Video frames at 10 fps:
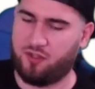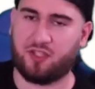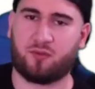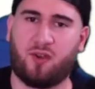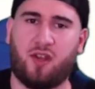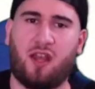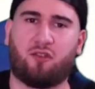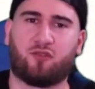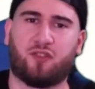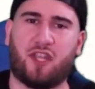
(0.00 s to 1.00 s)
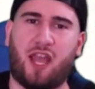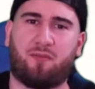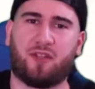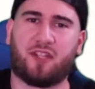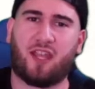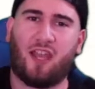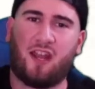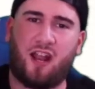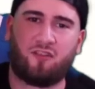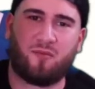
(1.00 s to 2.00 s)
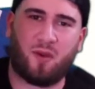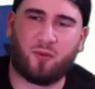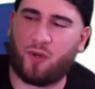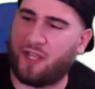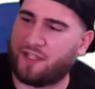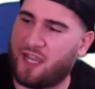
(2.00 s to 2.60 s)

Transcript: one I was really happy to get. I remember when I got